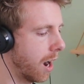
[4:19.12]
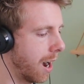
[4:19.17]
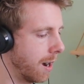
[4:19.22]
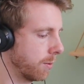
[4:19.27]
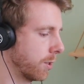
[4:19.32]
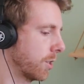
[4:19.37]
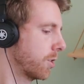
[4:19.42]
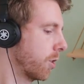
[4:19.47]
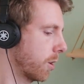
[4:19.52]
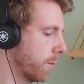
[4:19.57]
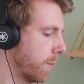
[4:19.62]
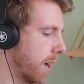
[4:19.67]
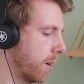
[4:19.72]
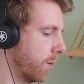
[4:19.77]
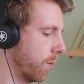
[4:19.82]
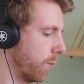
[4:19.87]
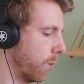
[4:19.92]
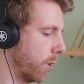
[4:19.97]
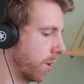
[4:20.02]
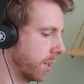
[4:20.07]
I'm going to talk
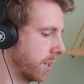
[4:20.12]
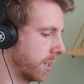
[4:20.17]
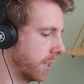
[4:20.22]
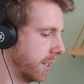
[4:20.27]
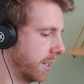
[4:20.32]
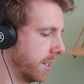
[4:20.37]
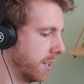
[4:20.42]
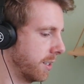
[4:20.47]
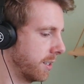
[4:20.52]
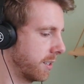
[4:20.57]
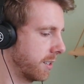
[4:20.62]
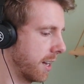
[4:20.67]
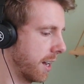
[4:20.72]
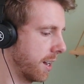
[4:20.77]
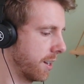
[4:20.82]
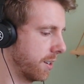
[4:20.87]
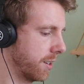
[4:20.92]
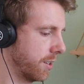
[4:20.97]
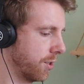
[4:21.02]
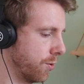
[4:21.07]
about what it is
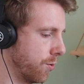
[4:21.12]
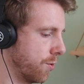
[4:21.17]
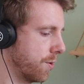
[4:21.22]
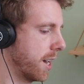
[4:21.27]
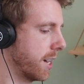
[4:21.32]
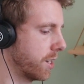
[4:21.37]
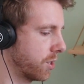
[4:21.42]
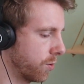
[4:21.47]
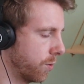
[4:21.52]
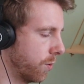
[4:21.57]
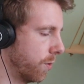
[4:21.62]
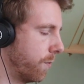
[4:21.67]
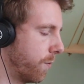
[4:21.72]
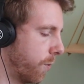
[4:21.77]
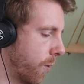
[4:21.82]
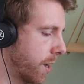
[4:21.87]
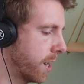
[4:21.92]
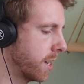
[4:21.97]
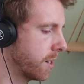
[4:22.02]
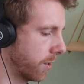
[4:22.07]
that you need to
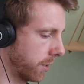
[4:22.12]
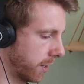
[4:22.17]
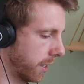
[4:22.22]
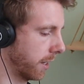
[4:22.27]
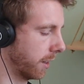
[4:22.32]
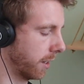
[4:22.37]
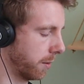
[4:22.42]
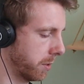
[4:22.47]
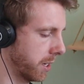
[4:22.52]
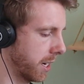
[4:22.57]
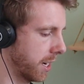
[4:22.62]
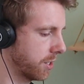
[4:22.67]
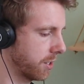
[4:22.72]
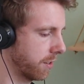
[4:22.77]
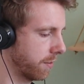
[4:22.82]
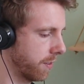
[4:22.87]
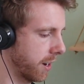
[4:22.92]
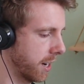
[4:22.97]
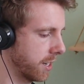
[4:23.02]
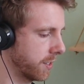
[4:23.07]
avoid on the
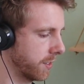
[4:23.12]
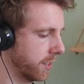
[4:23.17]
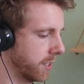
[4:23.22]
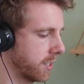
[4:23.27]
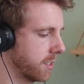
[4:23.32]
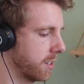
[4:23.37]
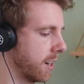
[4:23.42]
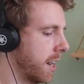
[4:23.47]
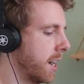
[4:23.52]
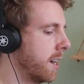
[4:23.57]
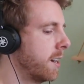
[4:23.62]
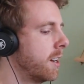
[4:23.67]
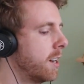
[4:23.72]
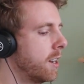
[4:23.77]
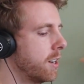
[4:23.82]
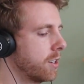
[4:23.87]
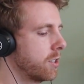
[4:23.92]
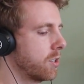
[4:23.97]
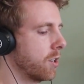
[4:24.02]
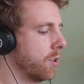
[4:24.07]
elimination phase of this diet.
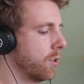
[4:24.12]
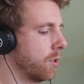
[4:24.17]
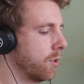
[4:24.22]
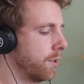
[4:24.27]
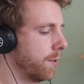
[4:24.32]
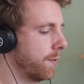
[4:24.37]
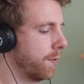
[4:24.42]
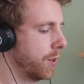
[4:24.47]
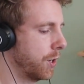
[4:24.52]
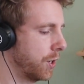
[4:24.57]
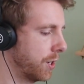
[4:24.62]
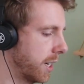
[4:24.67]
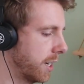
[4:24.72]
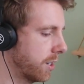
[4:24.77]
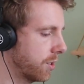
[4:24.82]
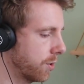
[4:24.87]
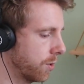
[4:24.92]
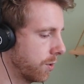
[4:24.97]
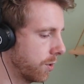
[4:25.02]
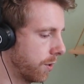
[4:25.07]
So, you
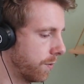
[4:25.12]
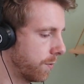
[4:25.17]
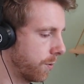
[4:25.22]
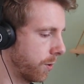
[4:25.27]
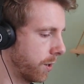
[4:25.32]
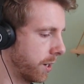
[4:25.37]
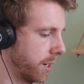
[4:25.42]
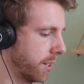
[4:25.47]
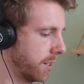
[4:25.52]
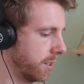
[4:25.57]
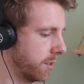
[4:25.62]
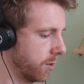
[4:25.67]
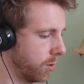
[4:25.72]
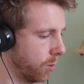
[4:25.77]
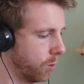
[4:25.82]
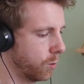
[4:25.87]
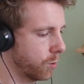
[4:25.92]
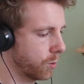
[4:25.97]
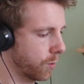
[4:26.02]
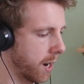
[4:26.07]
need to avoid
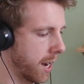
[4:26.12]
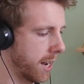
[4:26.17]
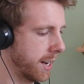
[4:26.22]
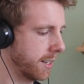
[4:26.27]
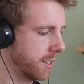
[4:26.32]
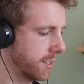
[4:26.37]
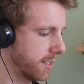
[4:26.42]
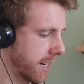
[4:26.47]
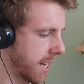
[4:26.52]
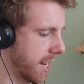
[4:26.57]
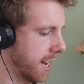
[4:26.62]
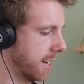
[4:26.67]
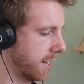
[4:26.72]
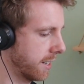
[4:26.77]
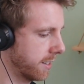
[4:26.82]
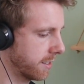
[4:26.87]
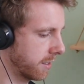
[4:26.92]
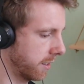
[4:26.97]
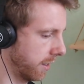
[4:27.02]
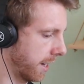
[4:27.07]
all grains,
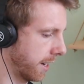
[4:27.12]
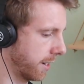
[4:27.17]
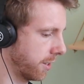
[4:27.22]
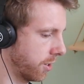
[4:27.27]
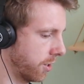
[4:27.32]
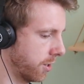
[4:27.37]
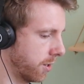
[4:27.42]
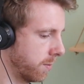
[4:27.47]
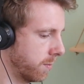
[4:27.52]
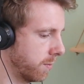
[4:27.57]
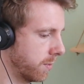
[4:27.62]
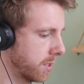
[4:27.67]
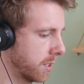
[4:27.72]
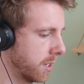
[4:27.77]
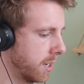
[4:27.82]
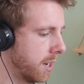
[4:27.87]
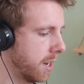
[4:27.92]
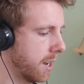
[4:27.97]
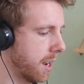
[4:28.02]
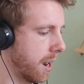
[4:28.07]
eggs,
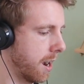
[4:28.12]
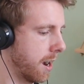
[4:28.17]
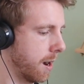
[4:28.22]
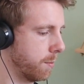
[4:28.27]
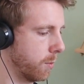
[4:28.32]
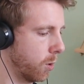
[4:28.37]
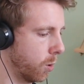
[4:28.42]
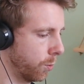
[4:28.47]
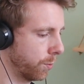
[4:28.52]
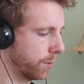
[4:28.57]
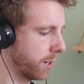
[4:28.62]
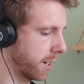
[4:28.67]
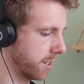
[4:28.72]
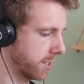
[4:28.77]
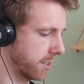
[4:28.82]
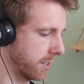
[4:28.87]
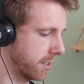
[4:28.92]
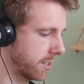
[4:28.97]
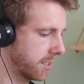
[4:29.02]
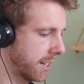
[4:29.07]
legumes, um, all
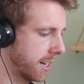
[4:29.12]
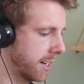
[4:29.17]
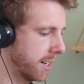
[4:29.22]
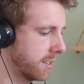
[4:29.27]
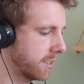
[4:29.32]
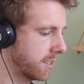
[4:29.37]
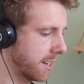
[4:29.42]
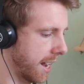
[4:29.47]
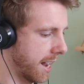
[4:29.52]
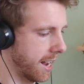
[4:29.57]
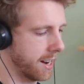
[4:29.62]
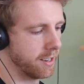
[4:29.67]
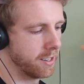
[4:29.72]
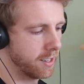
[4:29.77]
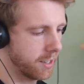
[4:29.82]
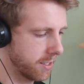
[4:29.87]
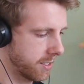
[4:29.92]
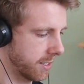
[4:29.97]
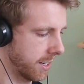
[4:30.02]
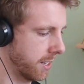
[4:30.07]
nuts and seeds,
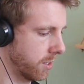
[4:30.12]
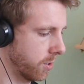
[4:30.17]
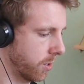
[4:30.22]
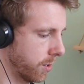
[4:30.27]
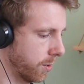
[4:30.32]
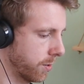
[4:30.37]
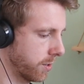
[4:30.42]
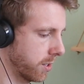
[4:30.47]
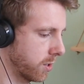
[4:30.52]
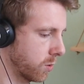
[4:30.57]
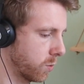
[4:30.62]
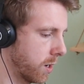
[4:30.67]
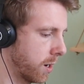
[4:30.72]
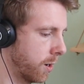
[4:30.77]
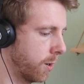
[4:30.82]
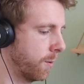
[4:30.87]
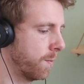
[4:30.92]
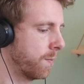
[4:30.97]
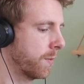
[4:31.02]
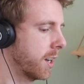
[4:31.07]
and seed oils as
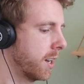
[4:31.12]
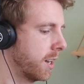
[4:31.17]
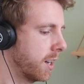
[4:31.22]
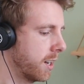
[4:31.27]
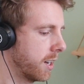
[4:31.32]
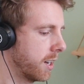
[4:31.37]
well.